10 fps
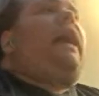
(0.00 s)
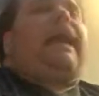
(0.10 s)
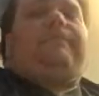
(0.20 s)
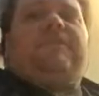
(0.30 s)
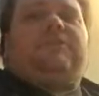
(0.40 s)

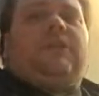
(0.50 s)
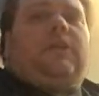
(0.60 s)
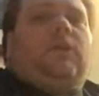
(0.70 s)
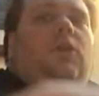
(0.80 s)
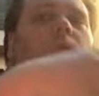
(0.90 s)
Obviously,
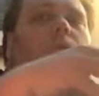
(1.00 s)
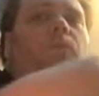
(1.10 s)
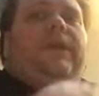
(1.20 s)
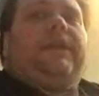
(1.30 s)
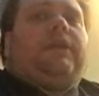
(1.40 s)
you know,
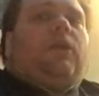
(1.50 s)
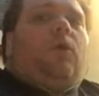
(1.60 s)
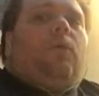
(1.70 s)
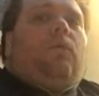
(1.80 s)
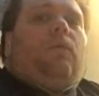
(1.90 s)
we didn't
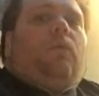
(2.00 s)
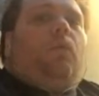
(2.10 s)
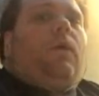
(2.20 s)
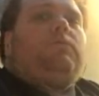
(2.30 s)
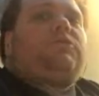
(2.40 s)
know
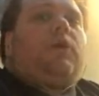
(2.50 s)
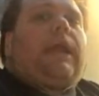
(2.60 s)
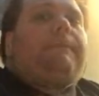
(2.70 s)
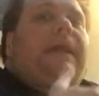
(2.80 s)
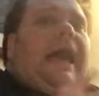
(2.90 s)
what was going
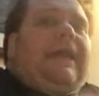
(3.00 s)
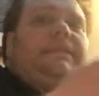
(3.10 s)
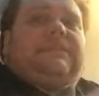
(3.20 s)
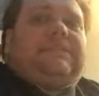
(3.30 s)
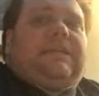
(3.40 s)
on behind
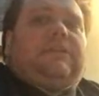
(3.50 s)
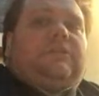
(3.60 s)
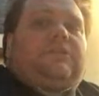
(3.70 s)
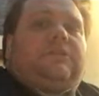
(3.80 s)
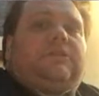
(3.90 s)
the
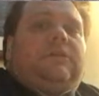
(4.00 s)
scenes